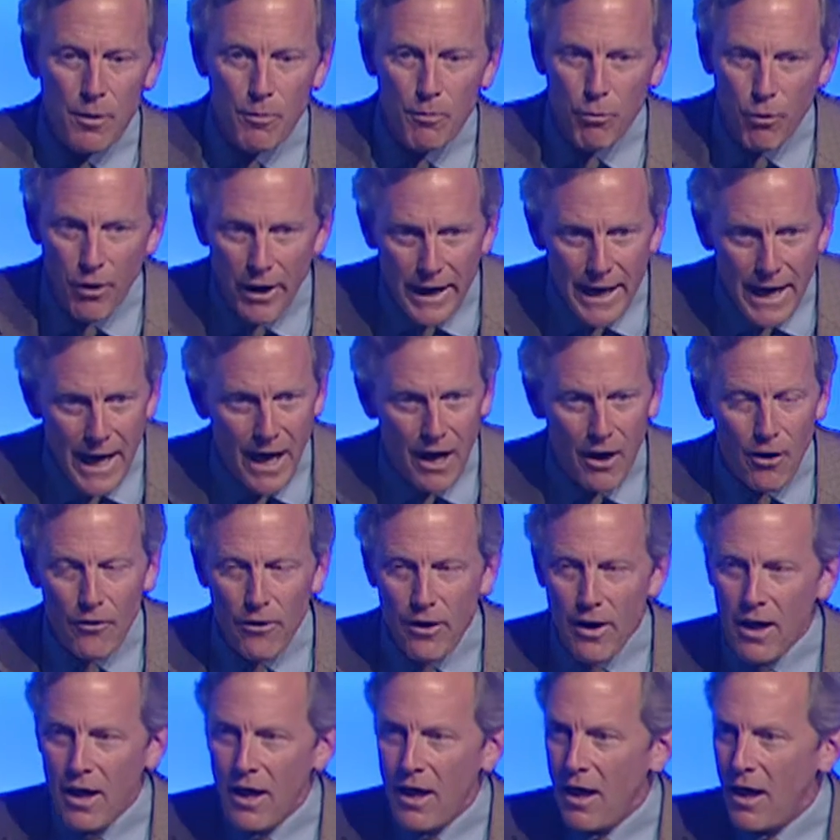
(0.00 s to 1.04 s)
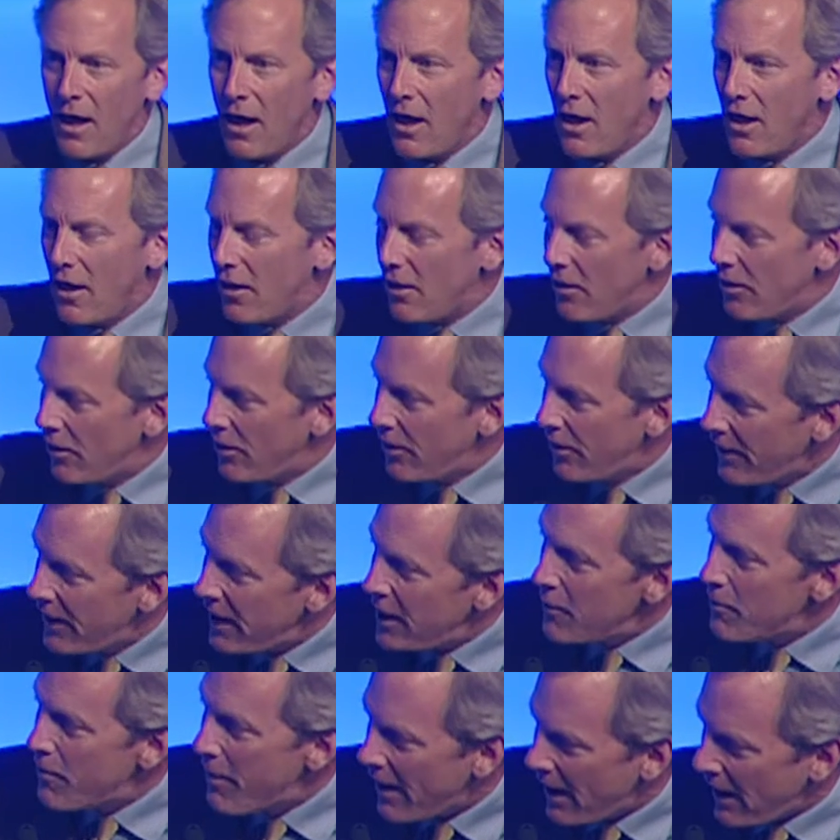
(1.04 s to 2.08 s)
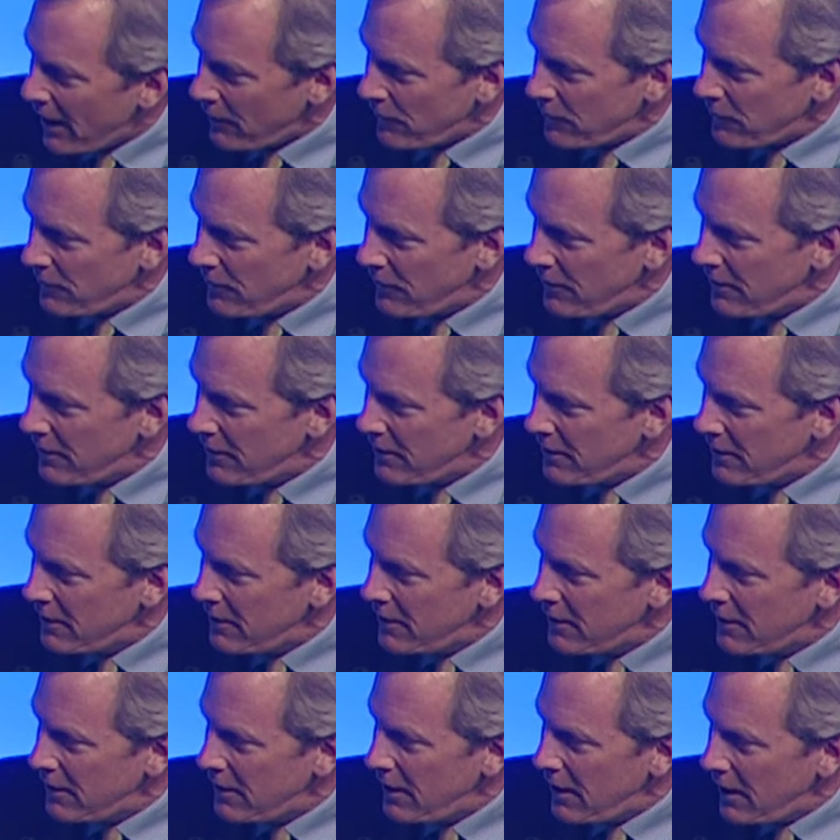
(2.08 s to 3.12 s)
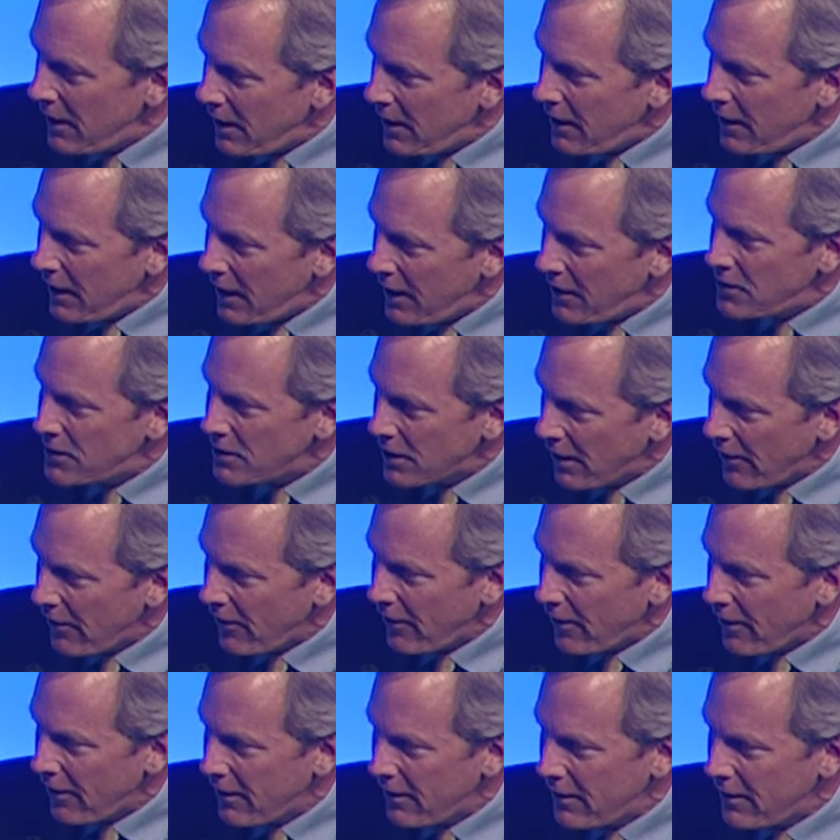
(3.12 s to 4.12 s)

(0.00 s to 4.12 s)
Bring out the best in each other.